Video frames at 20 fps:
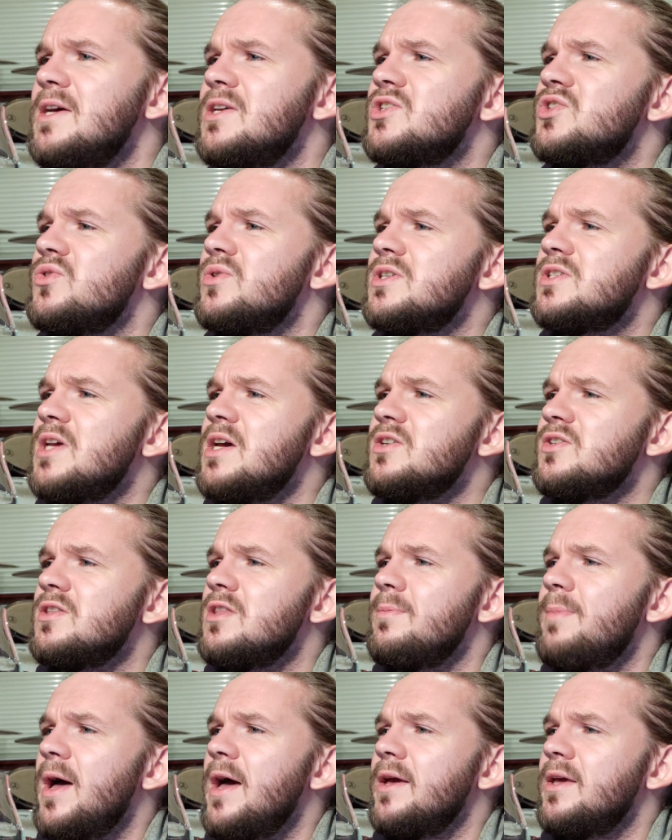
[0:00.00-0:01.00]
So it says
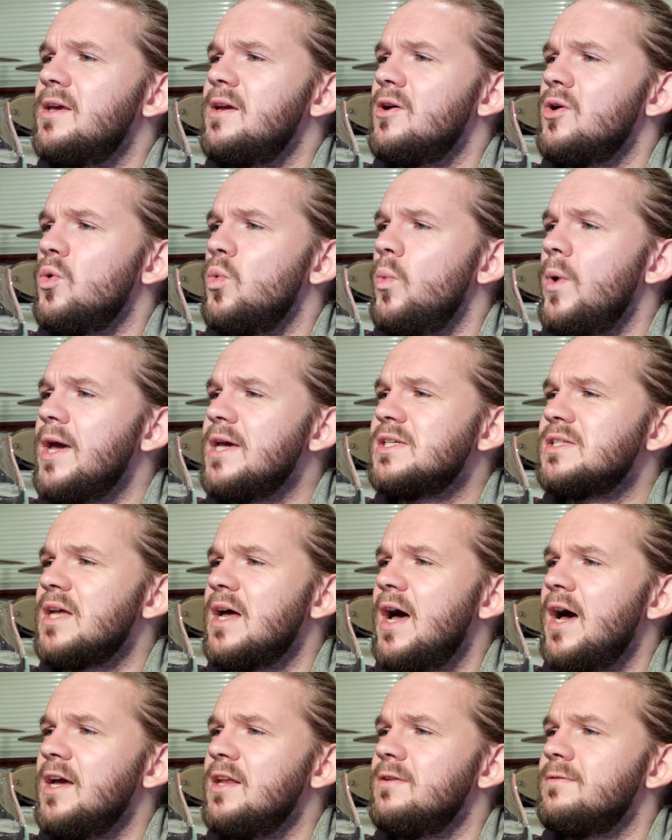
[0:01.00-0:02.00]
on the back here,
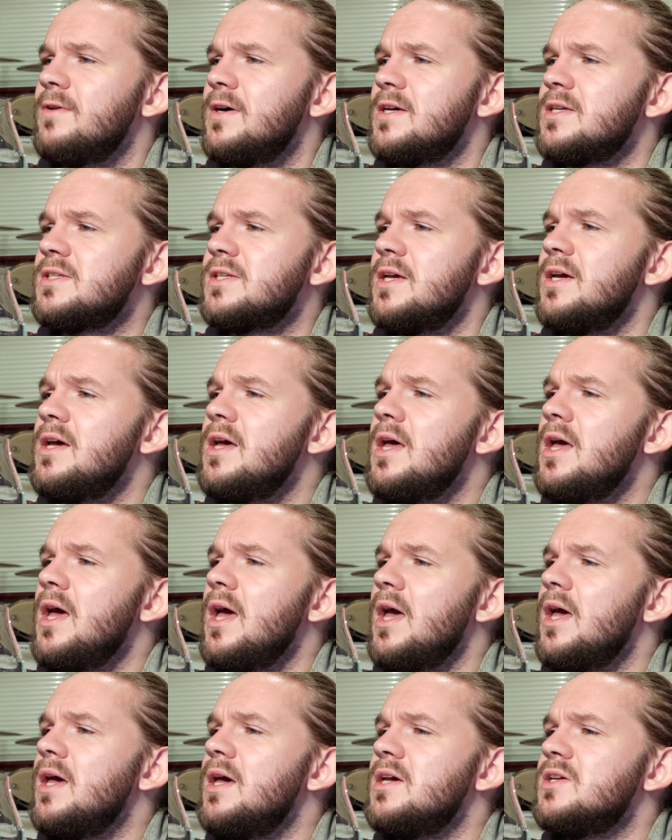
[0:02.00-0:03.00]
West Heidi Weisse
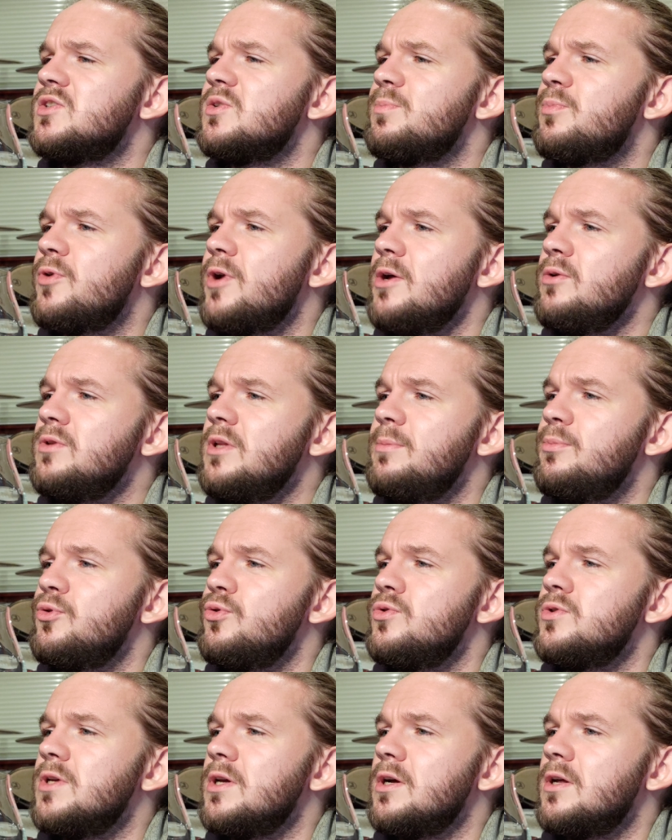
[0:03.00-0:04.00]
is proudly
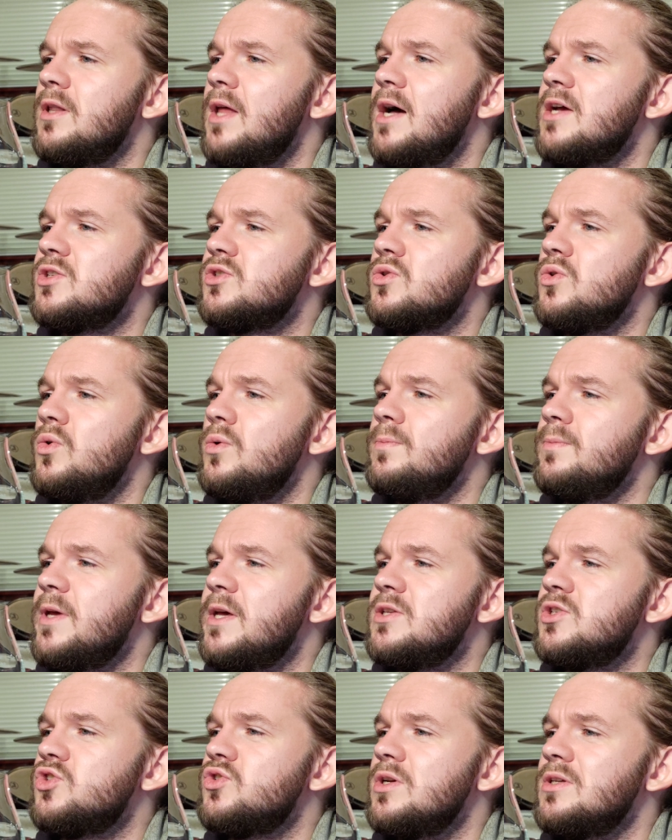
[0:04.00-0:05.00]
brewed in Glasgow
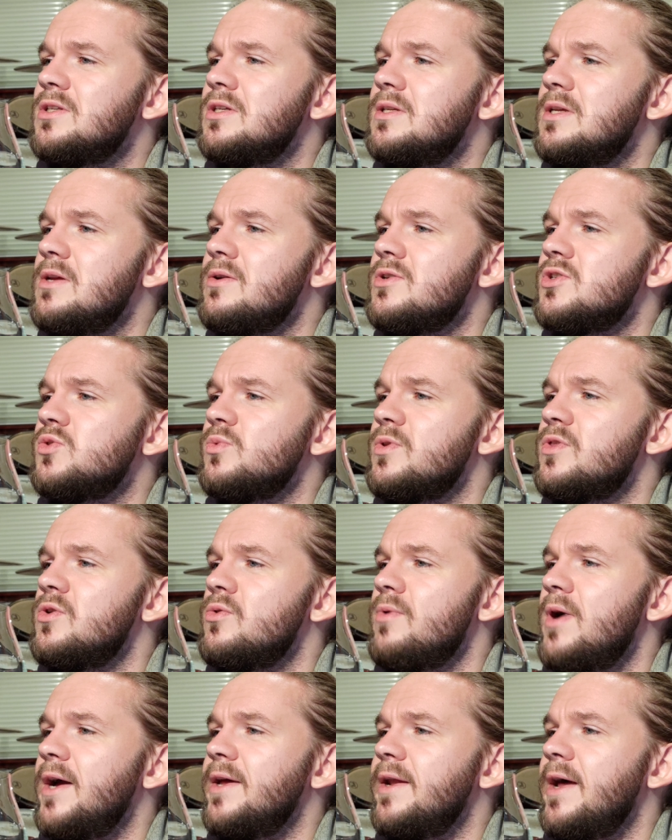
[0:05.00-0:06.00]
in strict adherence with
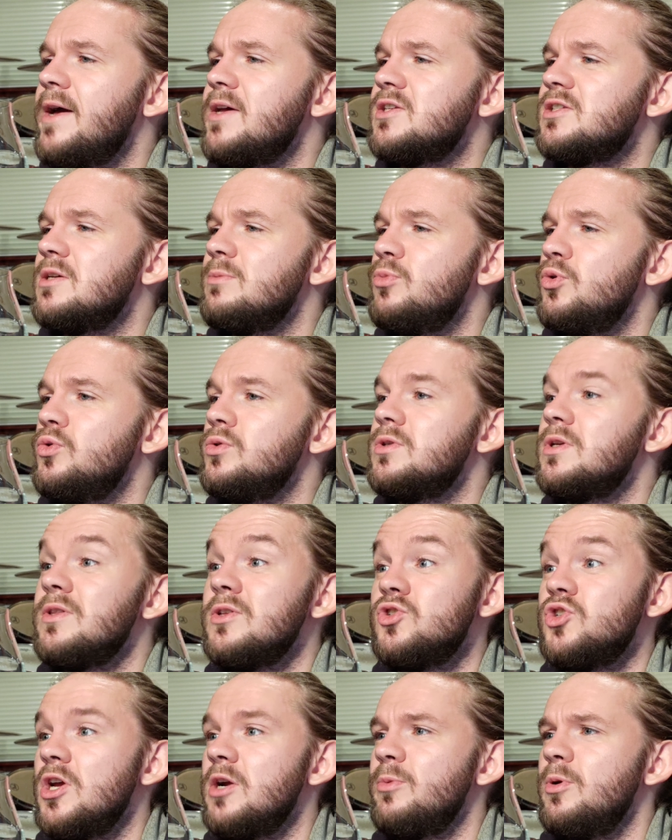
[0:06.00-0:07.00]
the Reinheitsgebot,
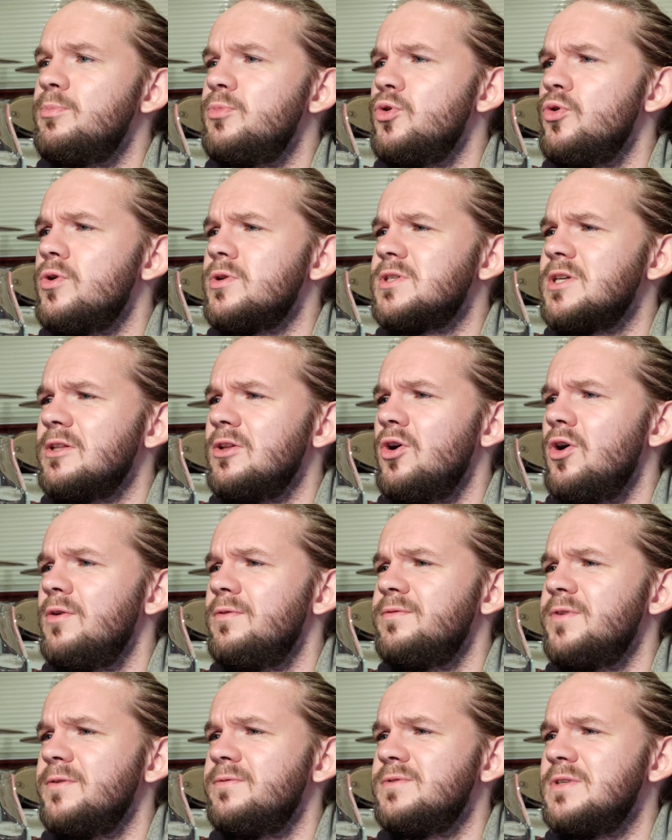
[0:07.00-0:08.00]
the German purity law
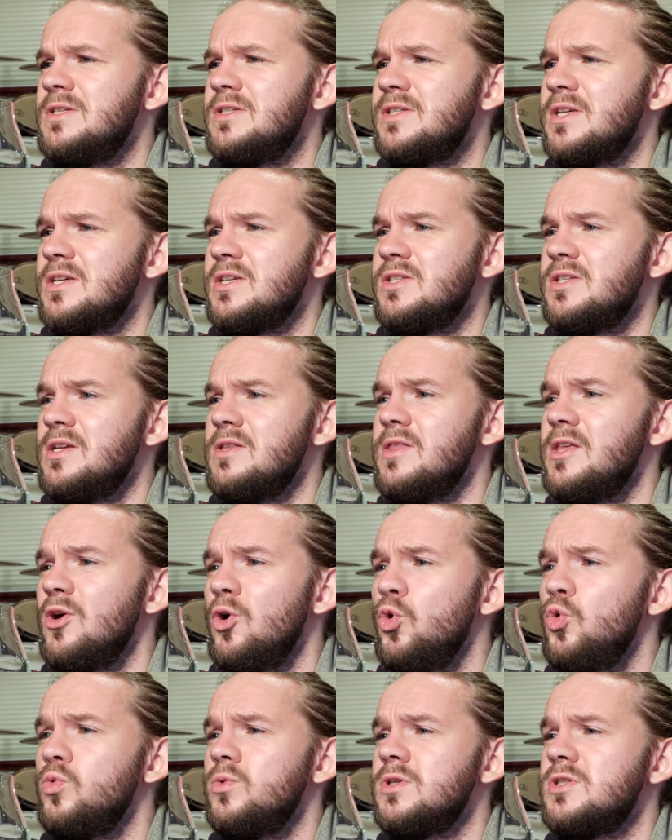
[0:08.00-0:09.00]
of 1516, the
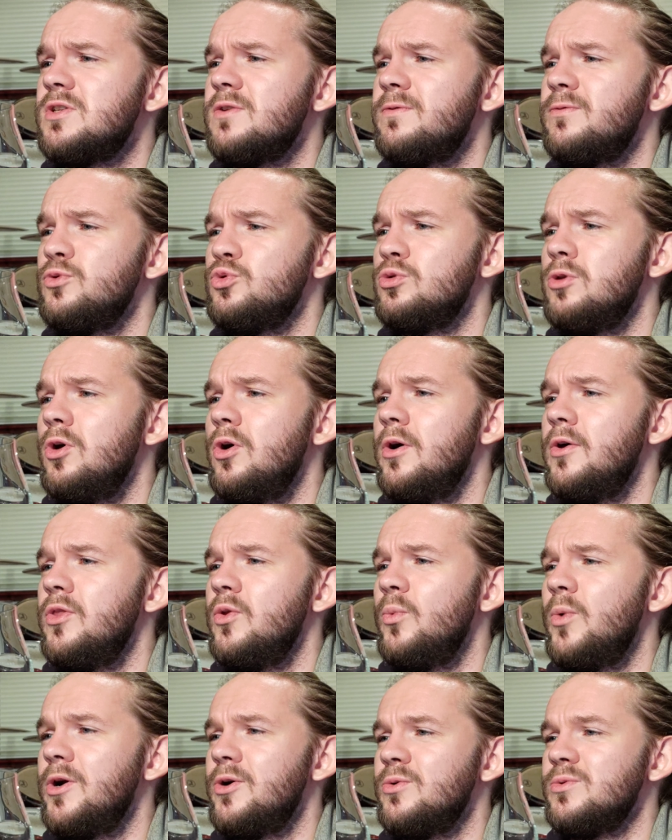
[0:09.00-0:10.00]
oldest food law in
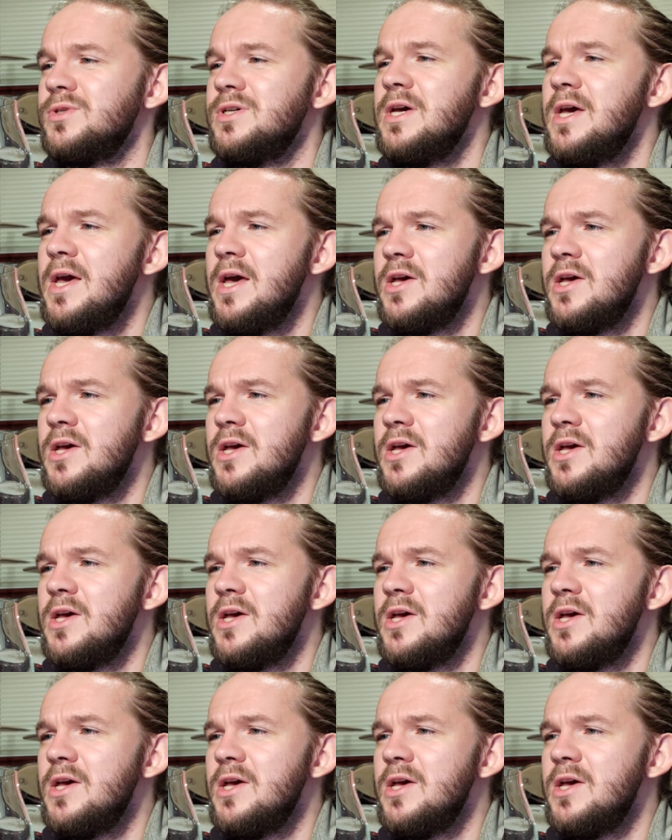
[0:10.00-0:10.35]
the world.